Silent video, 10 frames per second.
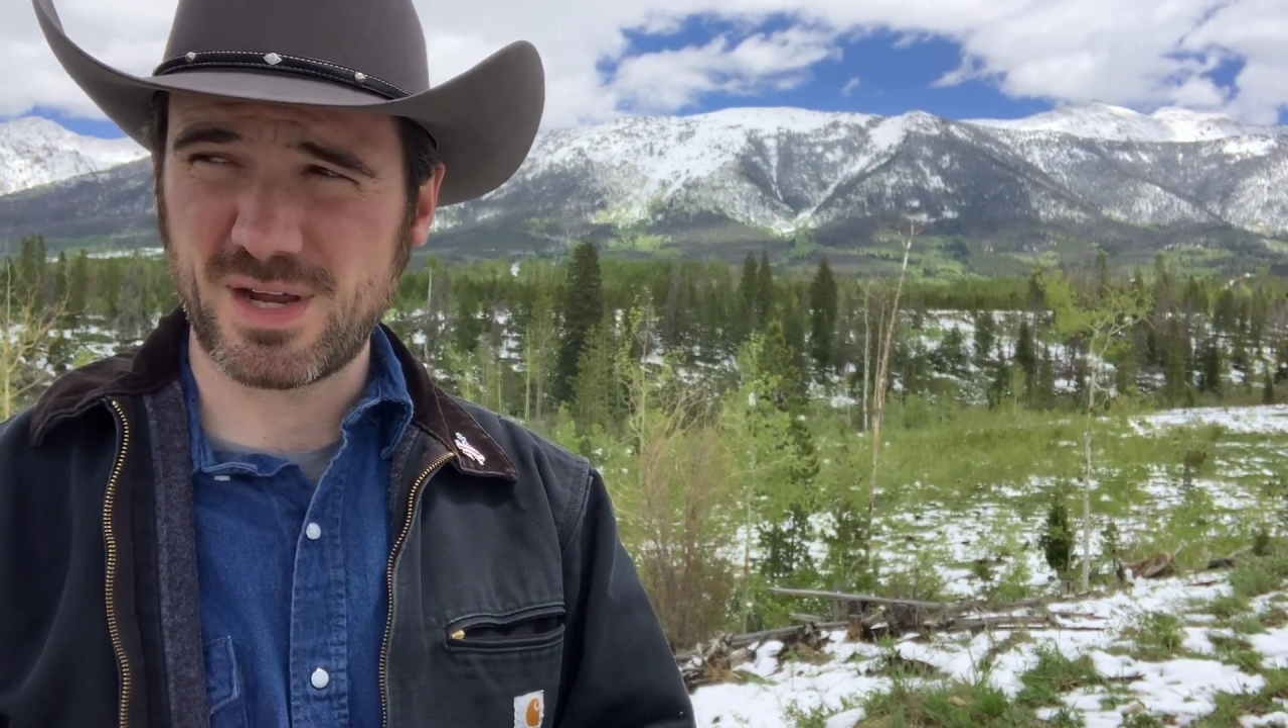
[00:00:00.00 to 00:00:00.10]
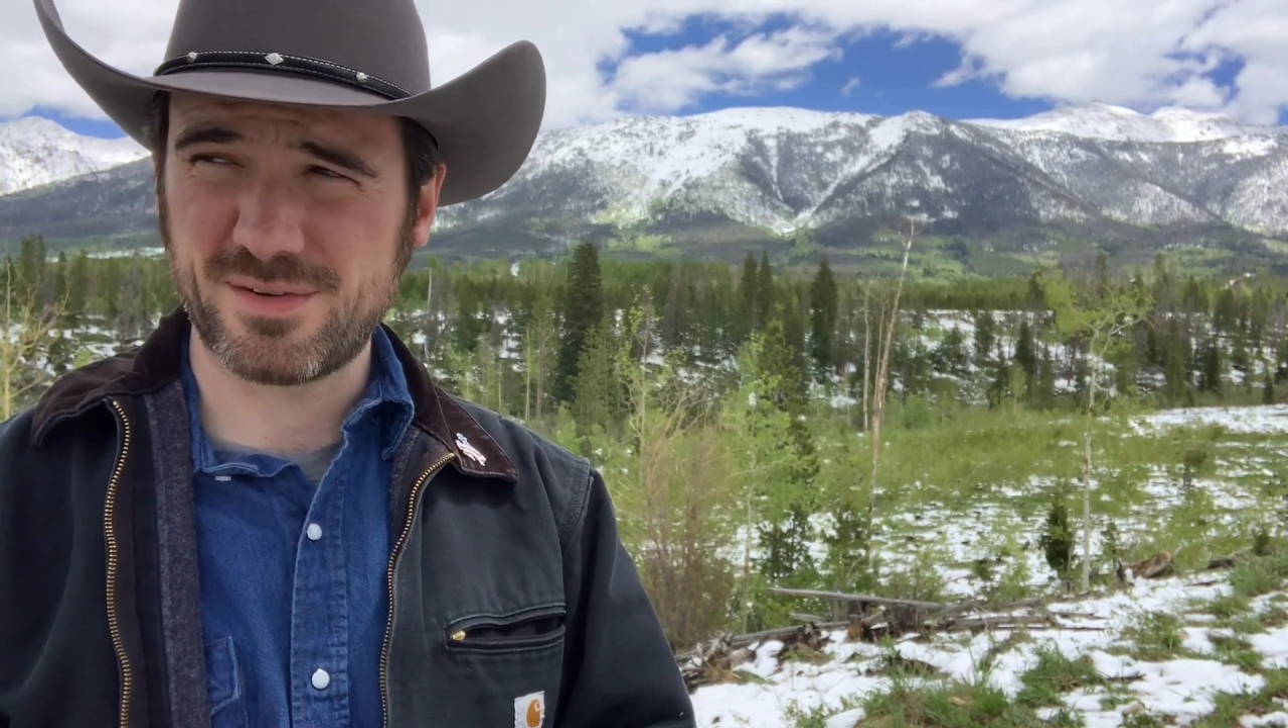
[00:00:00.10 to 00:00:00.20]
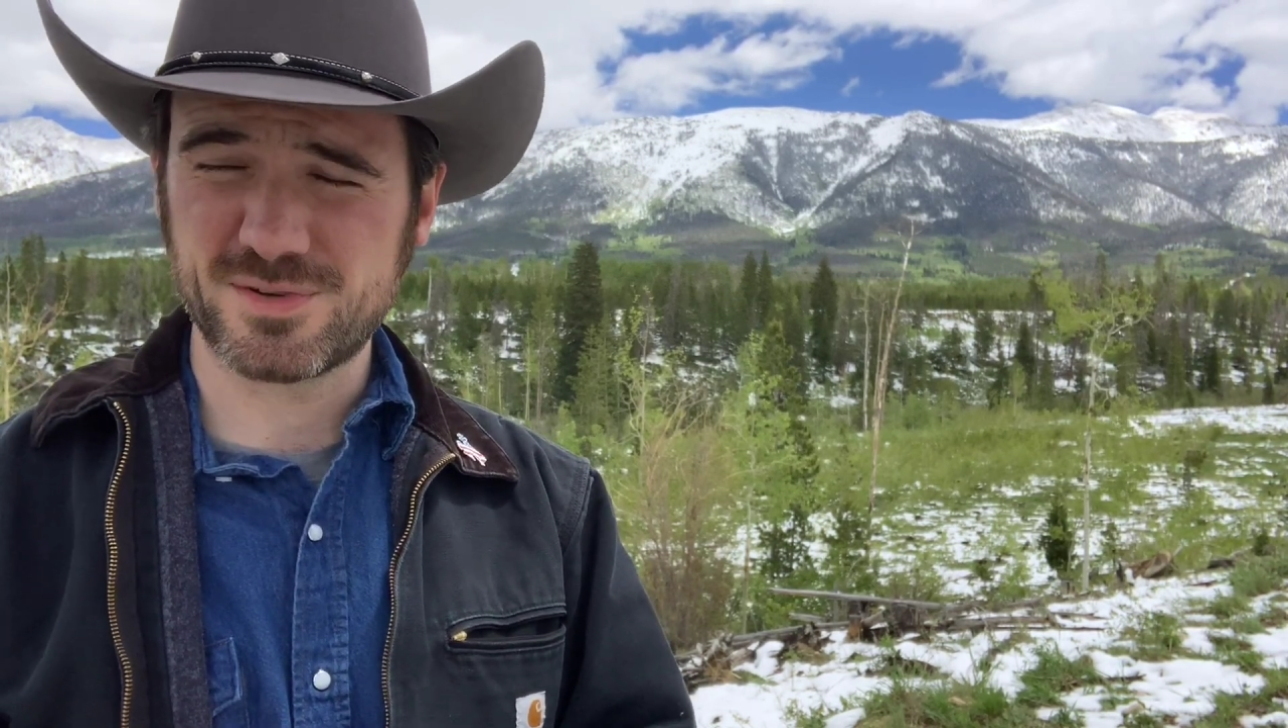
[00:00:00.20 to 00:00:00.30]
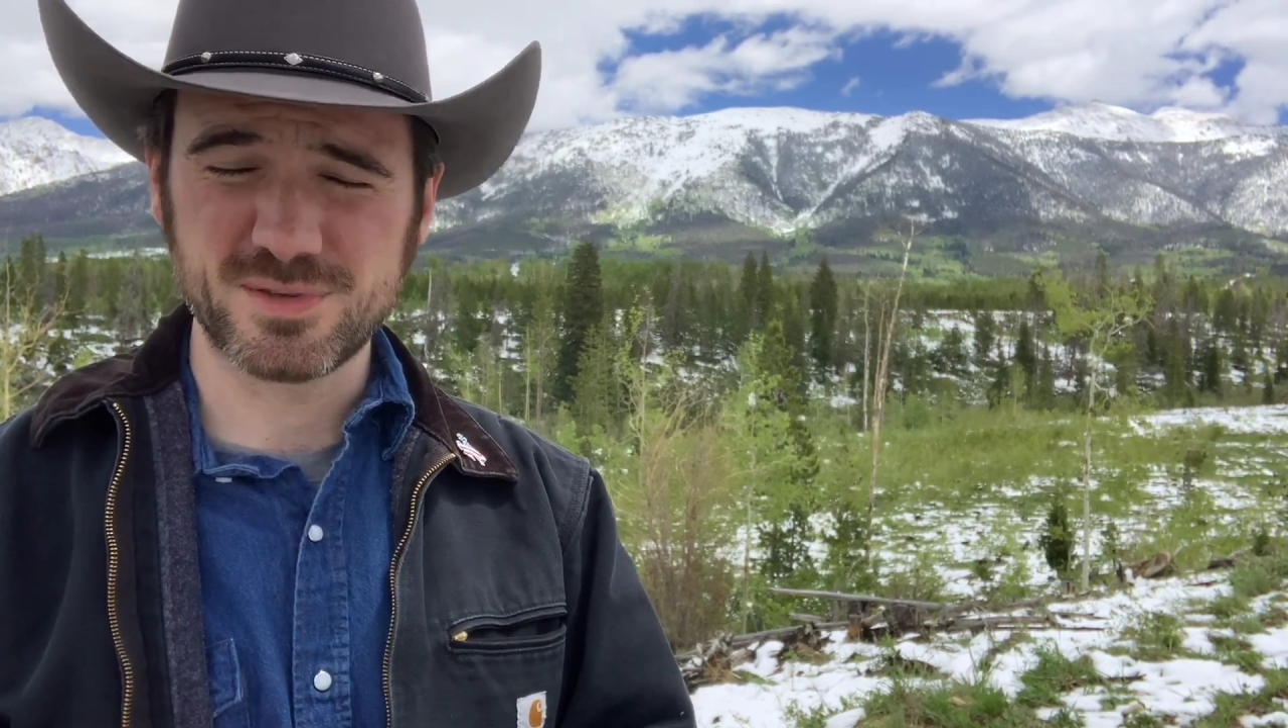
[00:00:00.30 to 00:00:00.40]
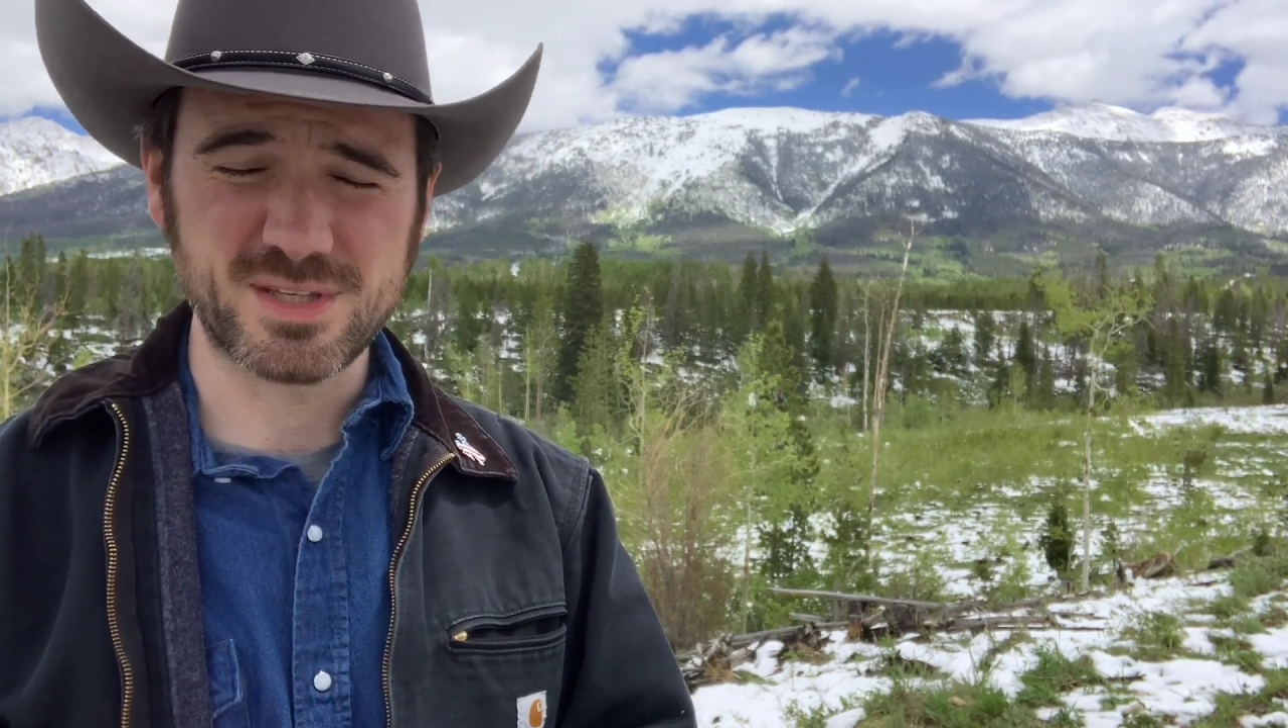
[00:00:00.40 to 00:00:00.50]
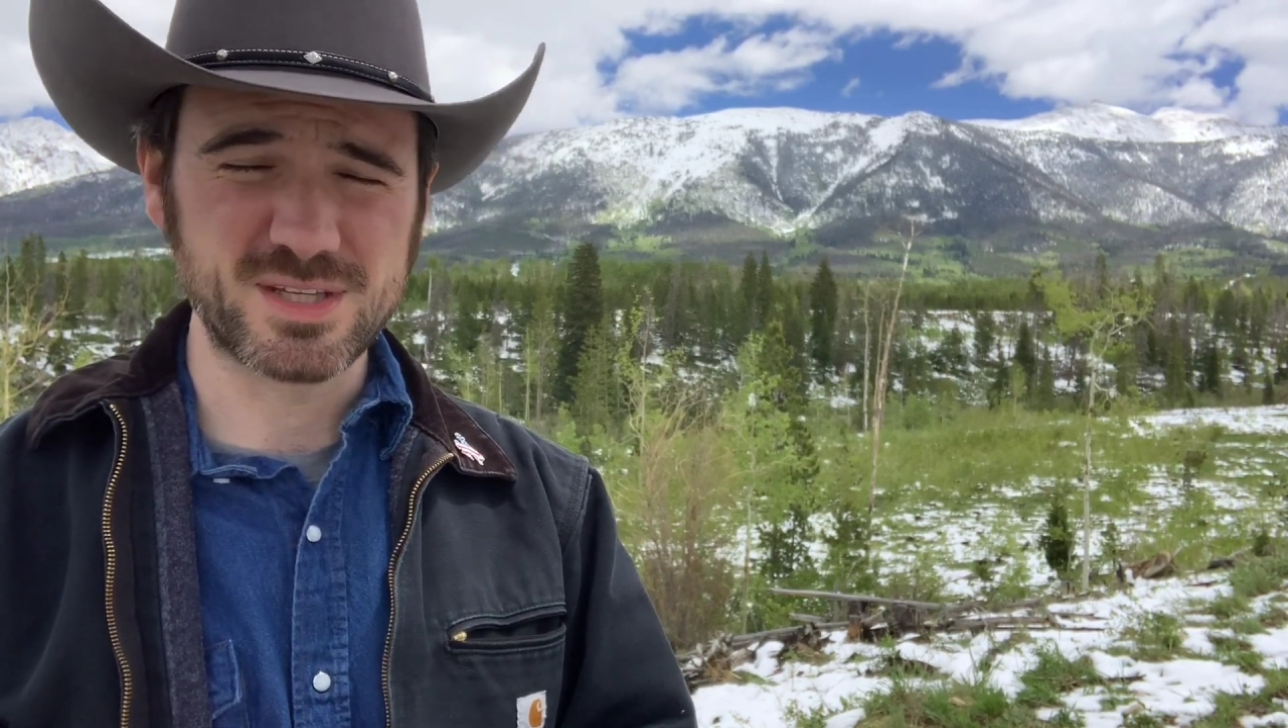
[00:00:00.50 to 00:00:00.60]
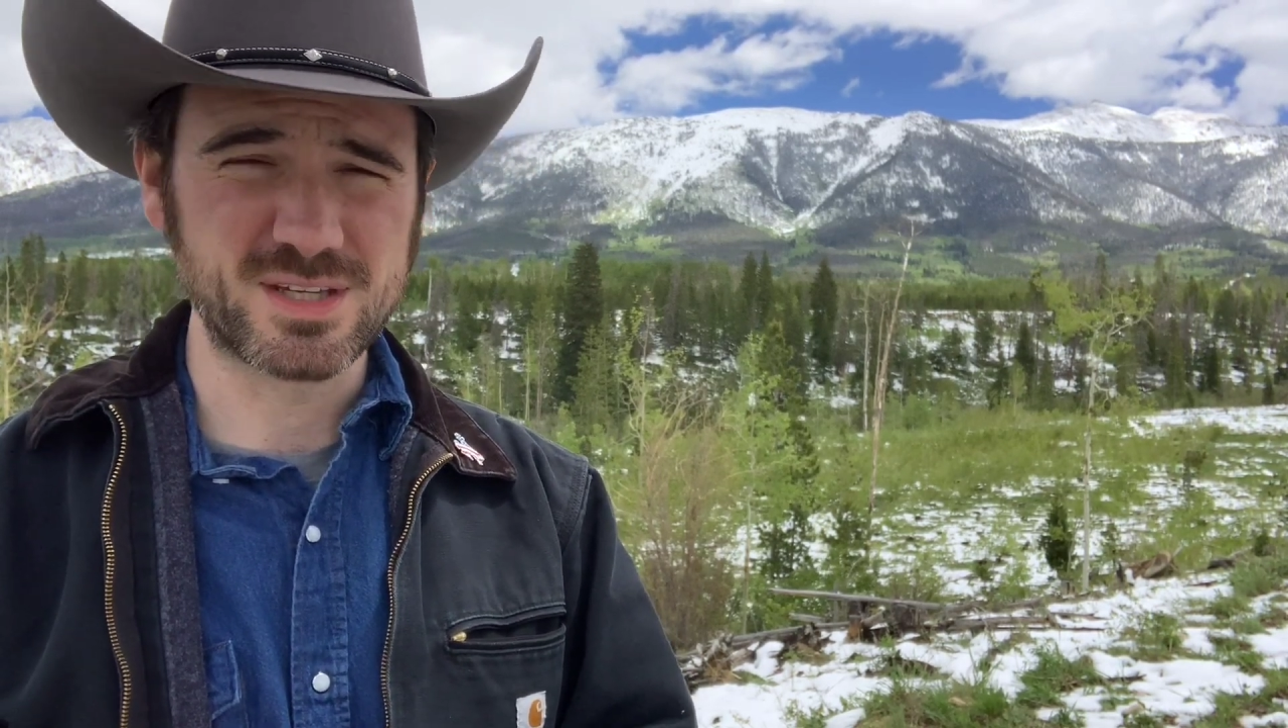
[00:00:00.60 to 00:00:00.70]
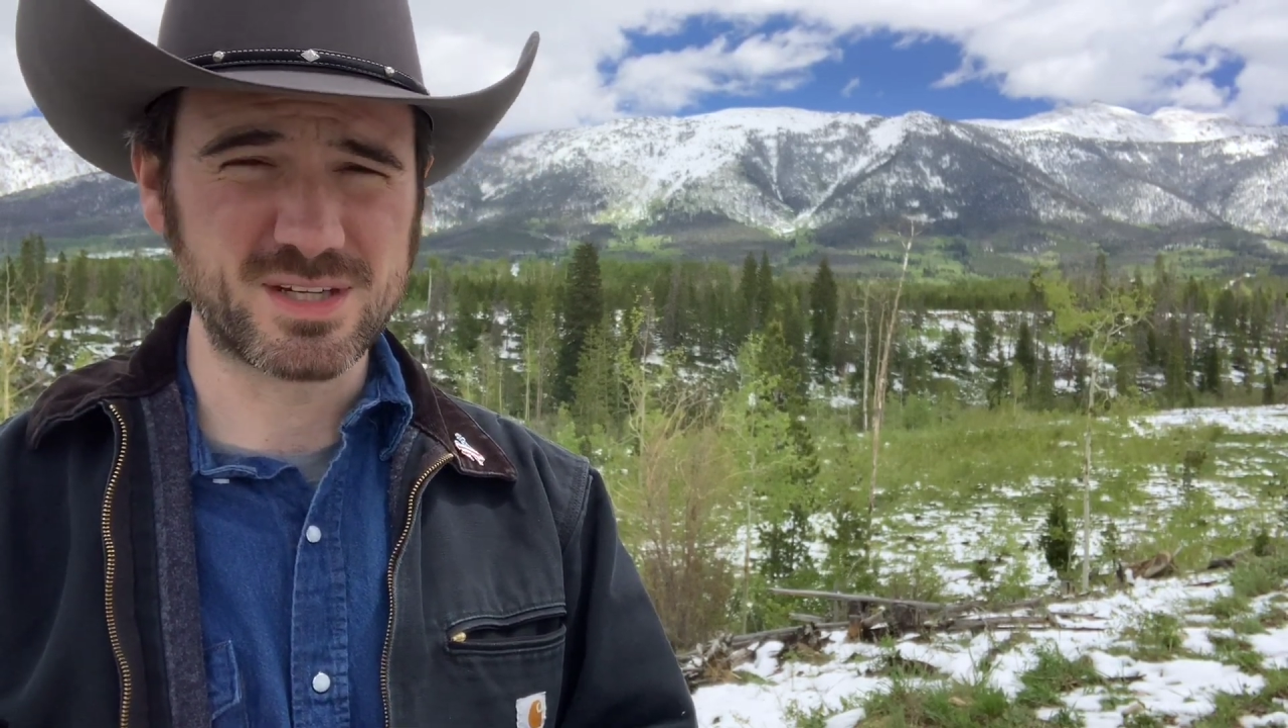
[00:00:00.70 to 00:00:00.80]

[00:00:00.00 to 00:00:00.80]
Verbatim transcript: after the